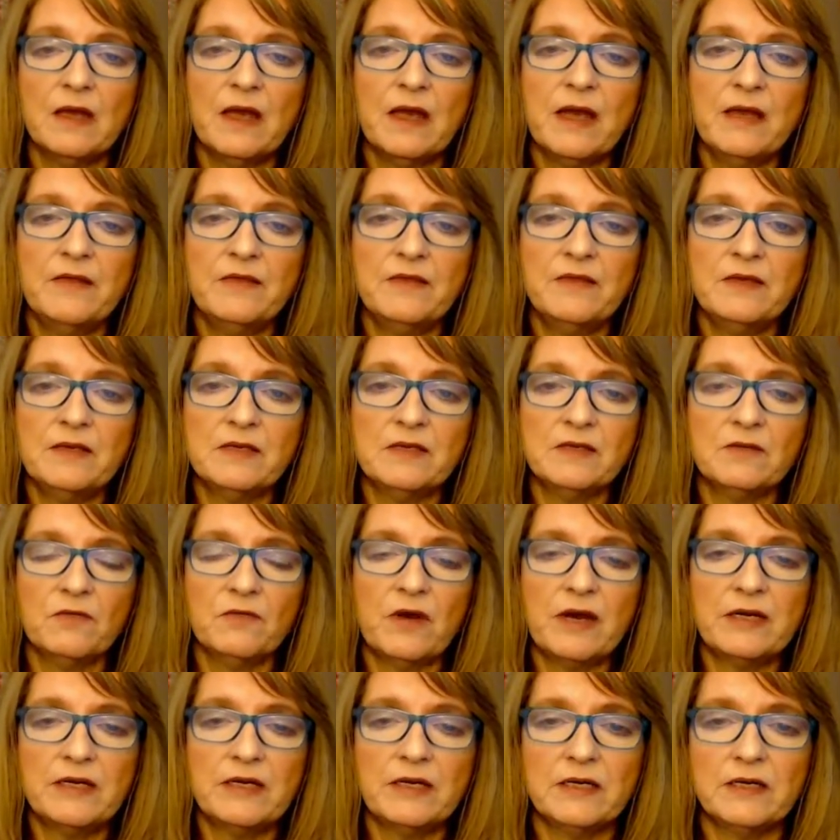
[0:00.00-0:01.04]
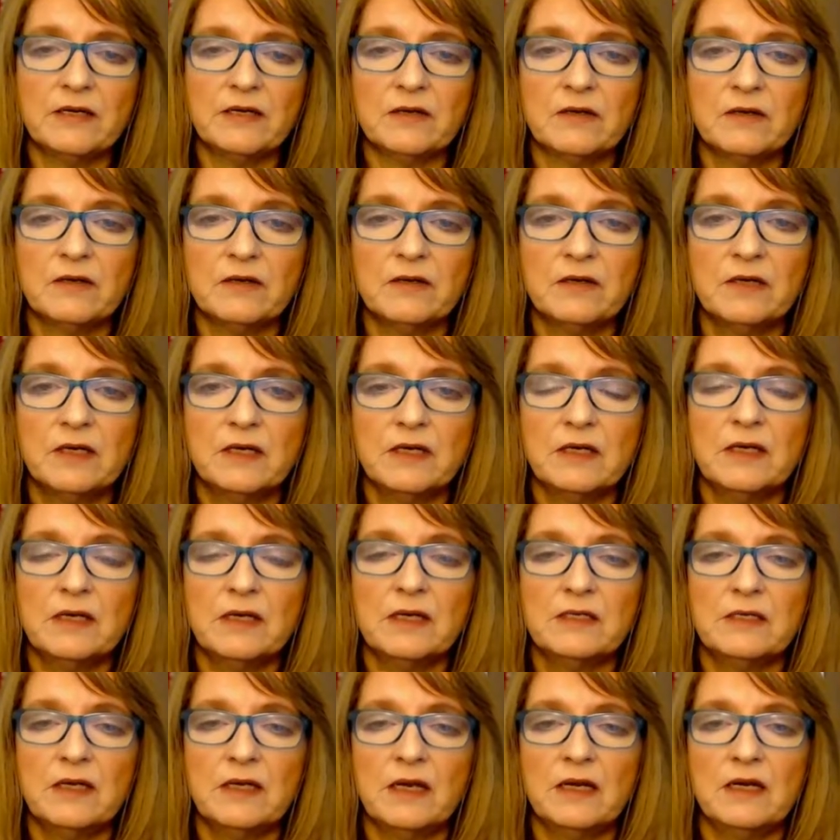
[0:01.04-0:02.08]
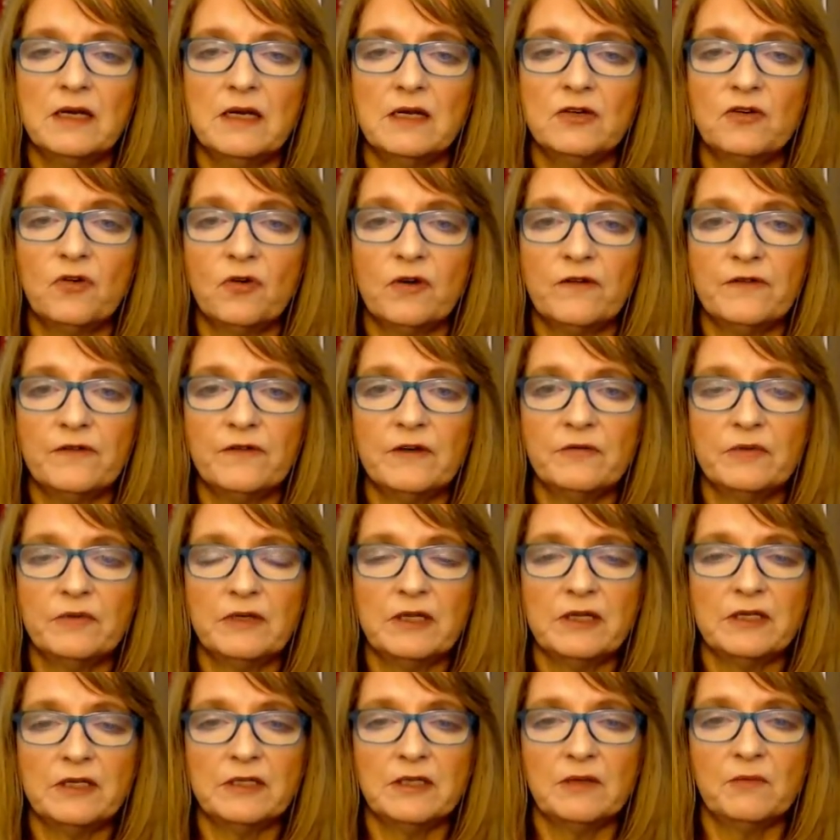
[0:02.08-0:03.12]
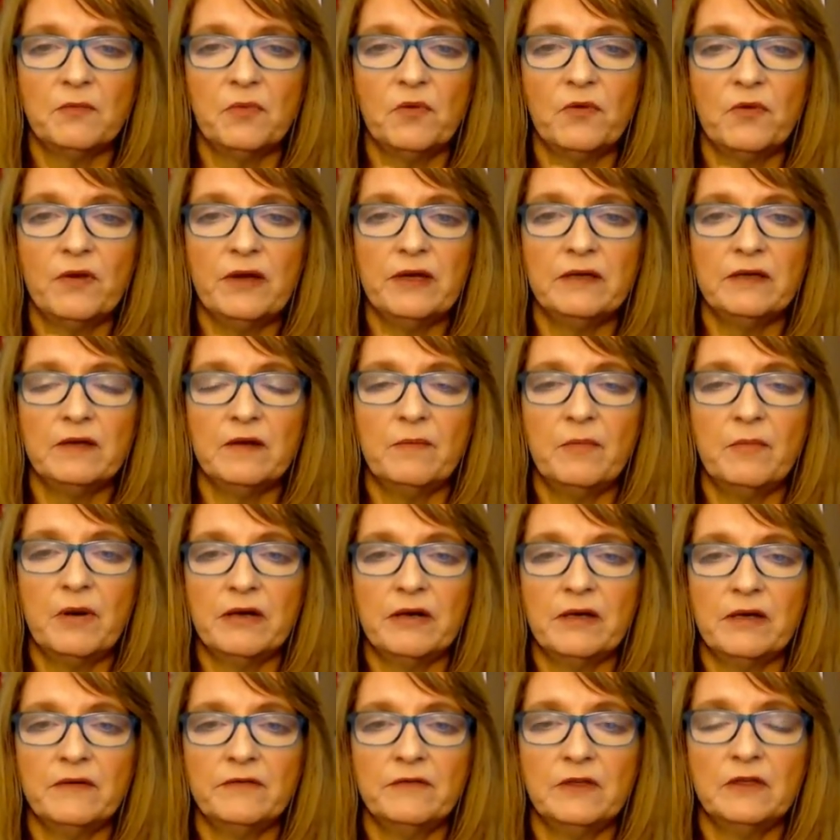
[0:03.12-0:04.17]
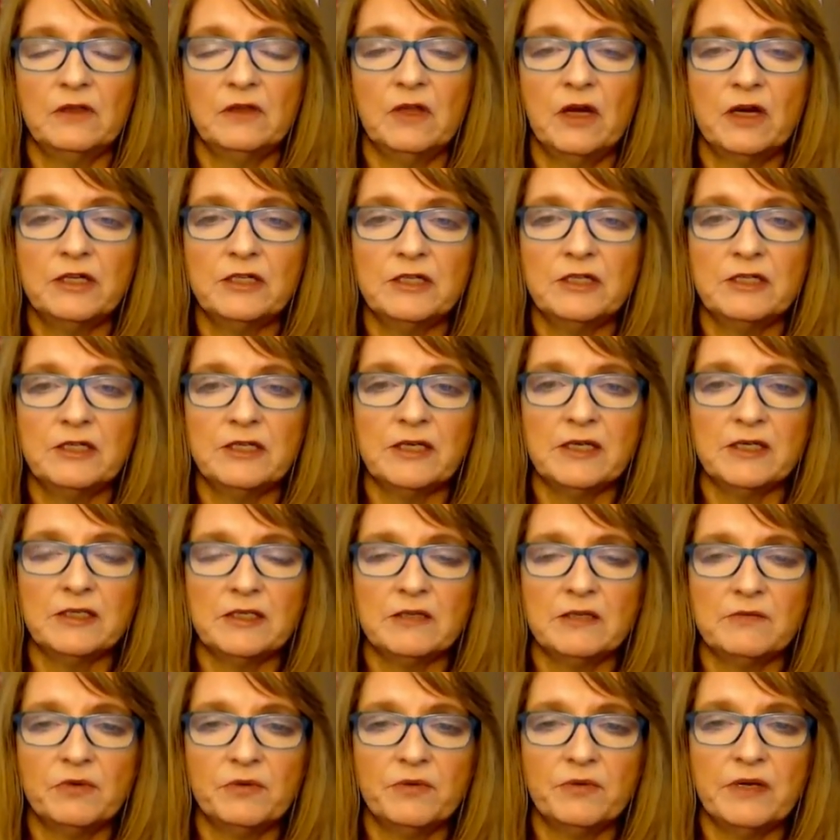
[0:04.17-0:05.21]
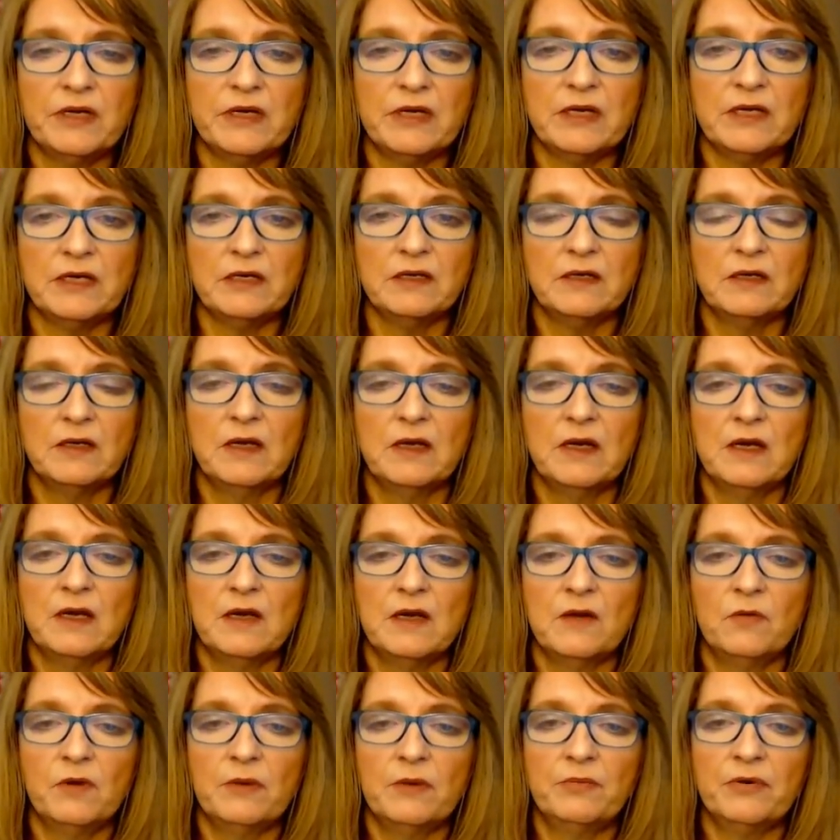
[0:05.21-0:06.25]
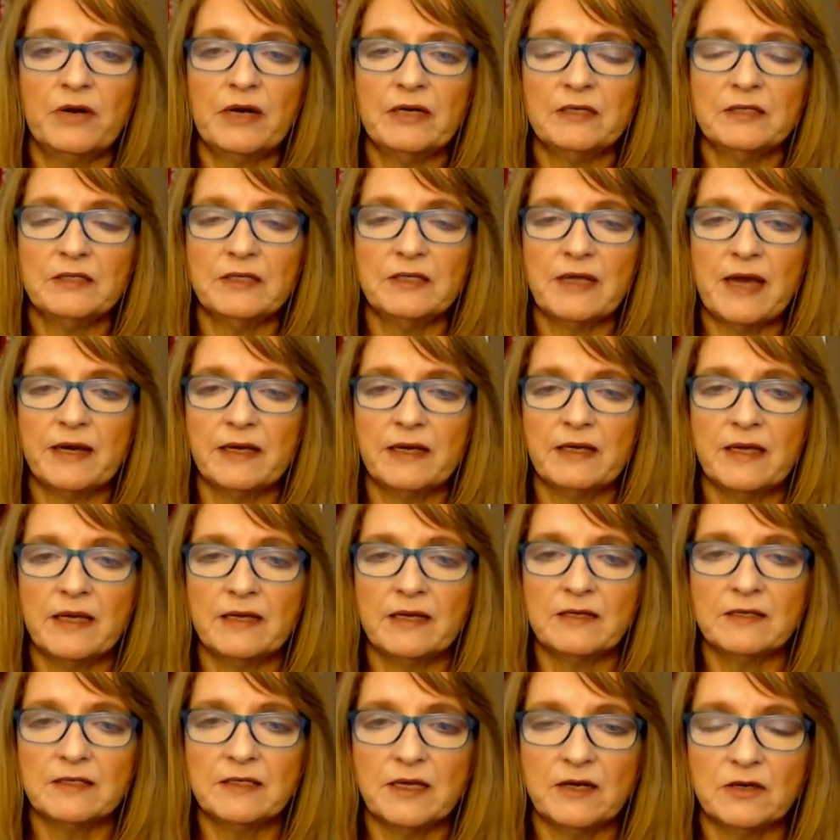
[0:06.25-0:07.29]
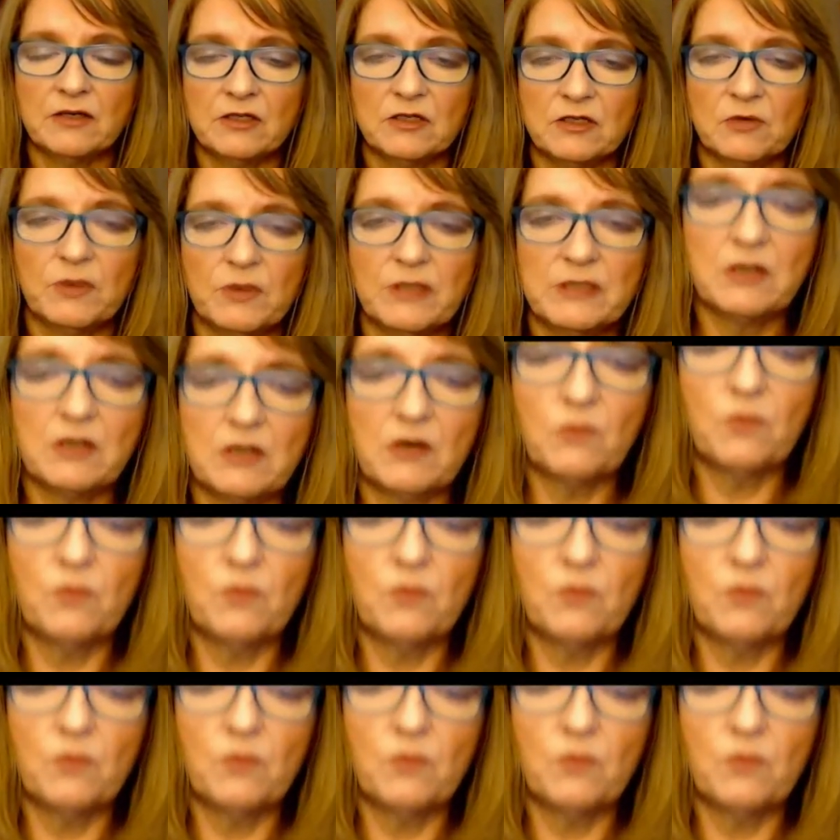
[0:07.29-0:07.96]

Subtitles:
And this right here is an endorphin releasing point, a part of the large intestine meridian. We press that against there, so we start